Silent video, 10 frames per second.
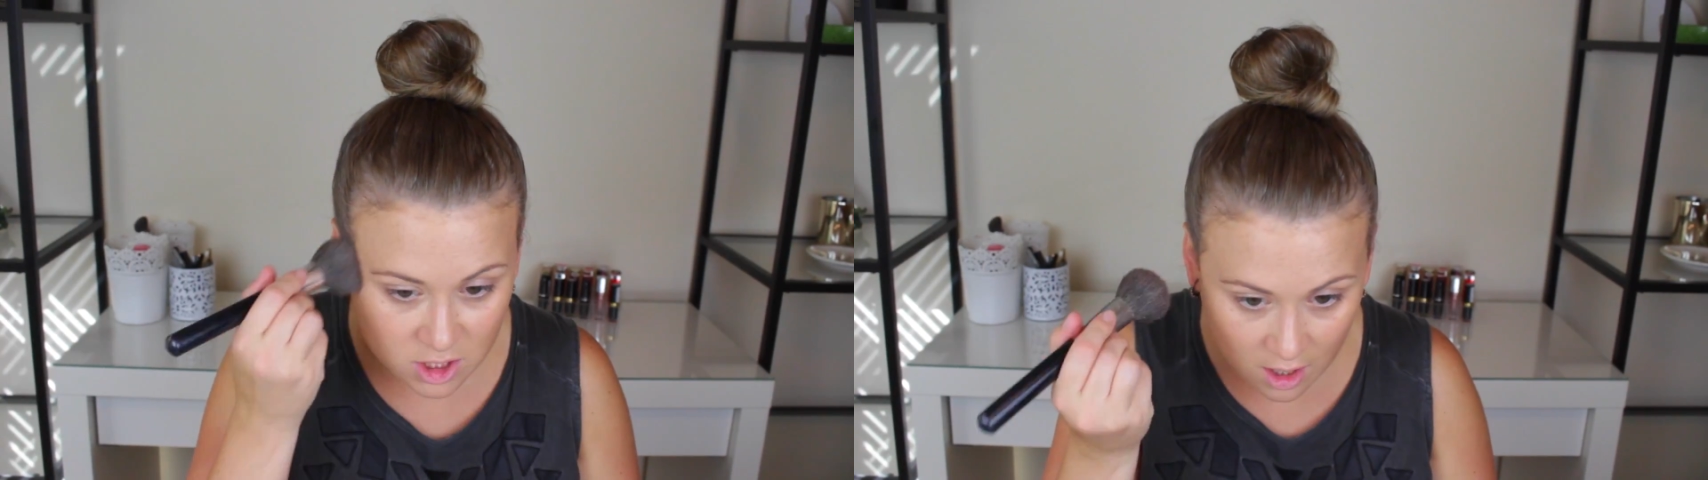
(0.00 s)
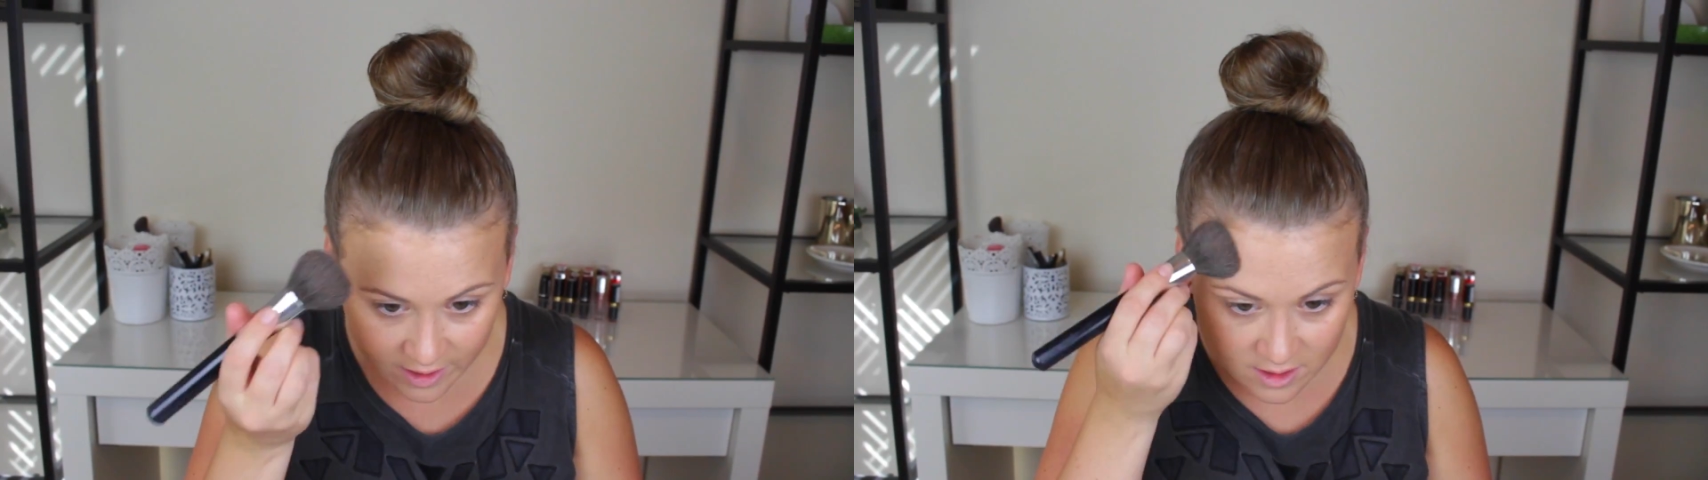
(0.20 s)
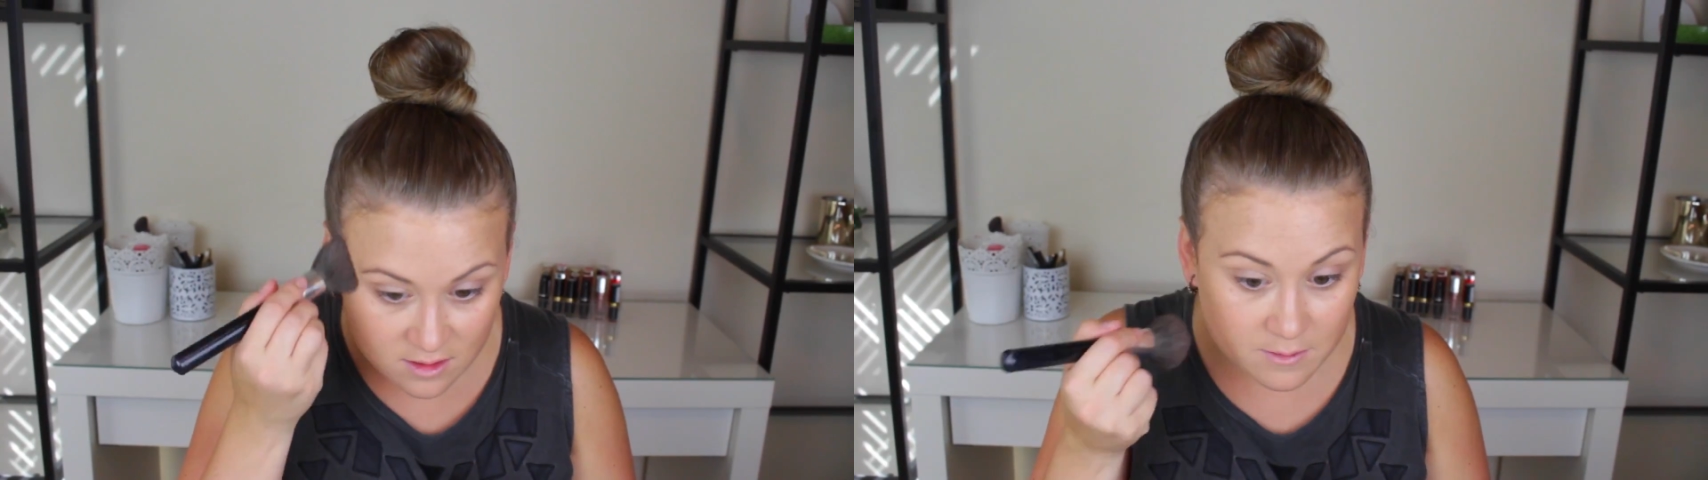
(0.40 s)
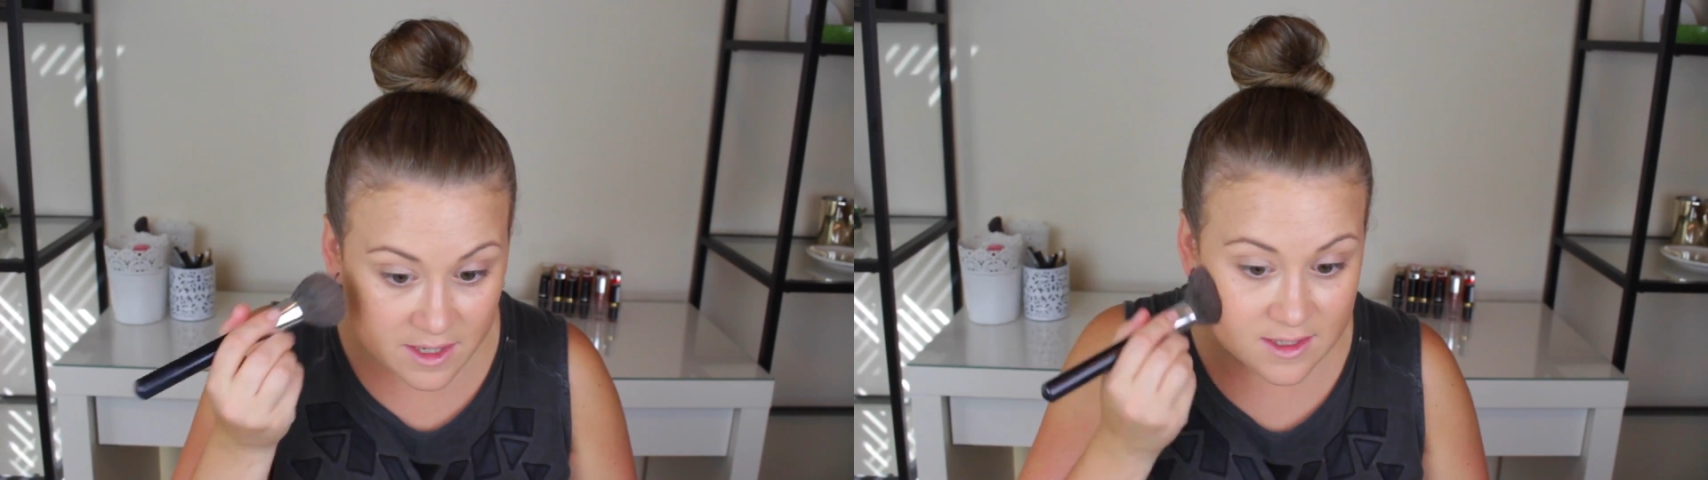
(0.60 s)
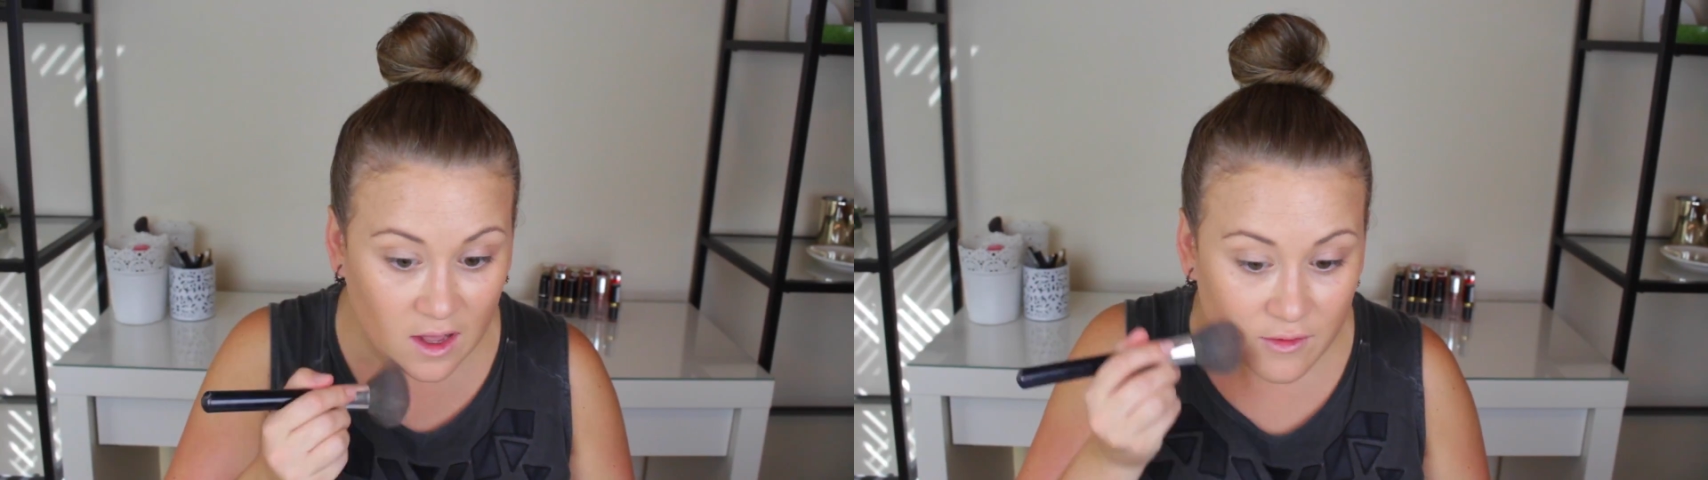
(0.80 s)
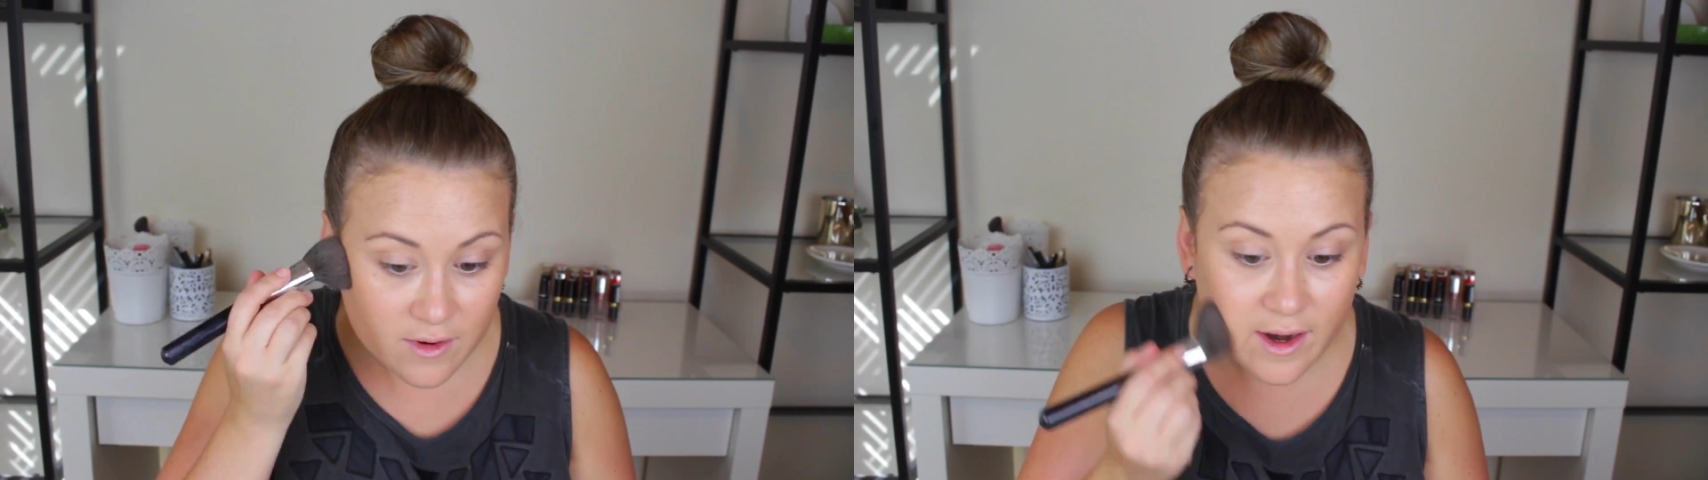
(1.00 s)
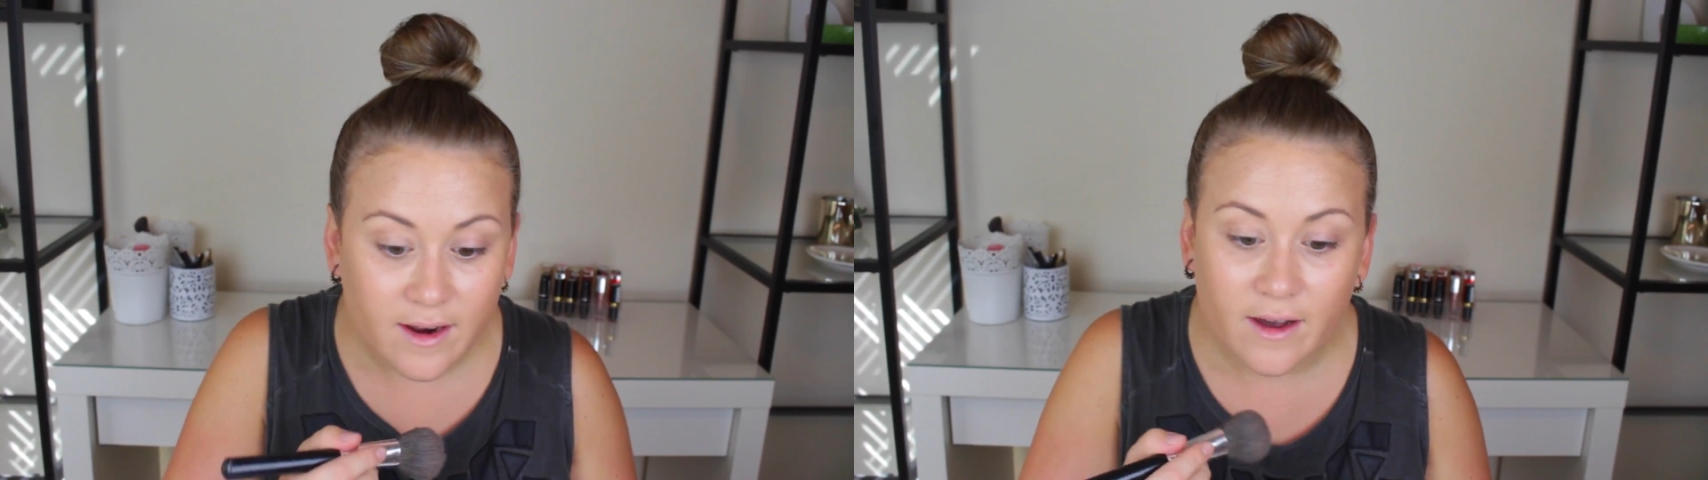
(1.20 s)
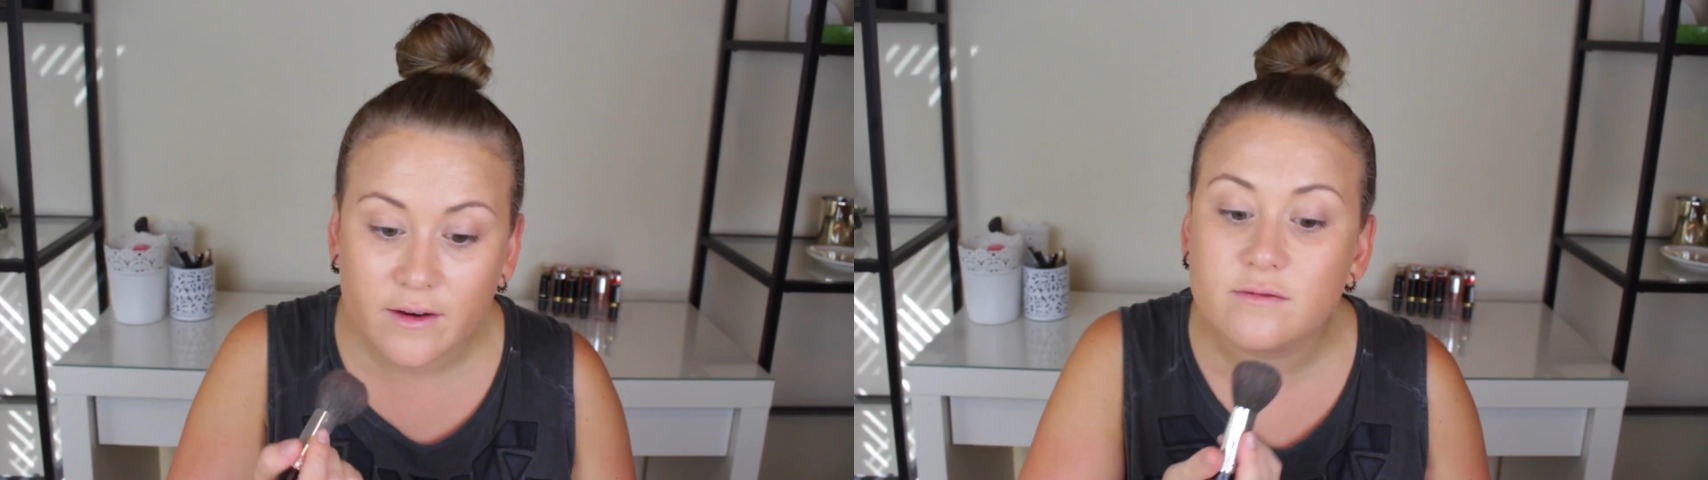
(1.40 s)
talking to myself right
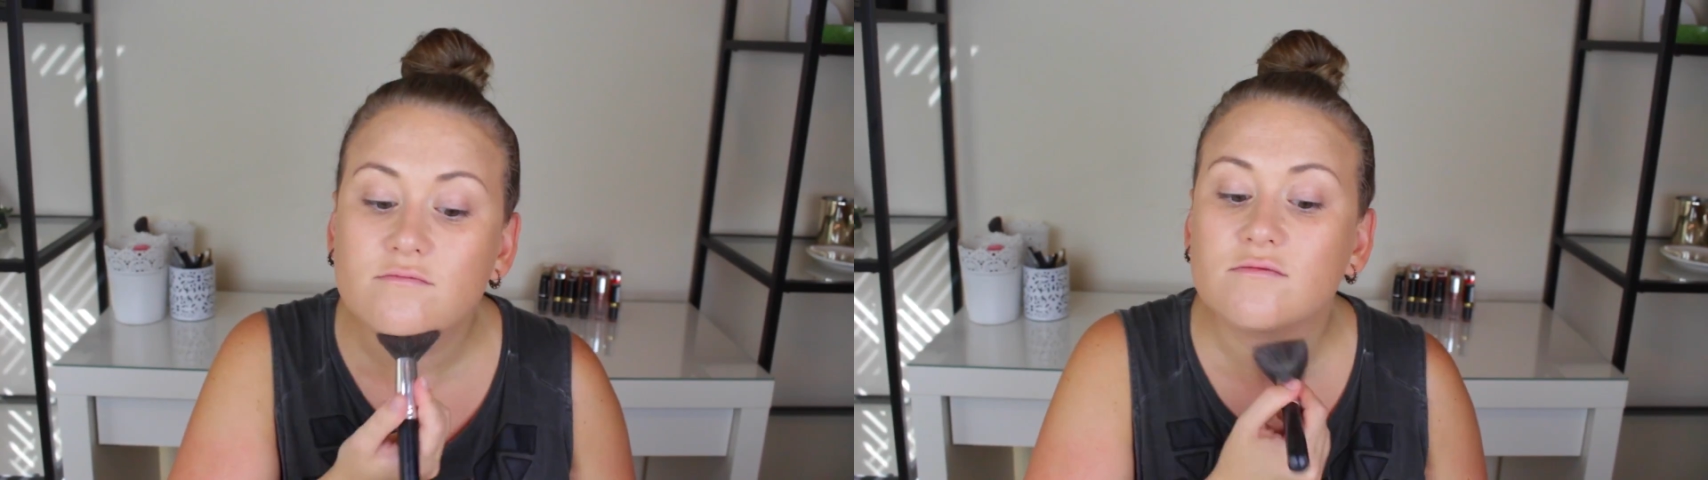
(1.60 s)
now.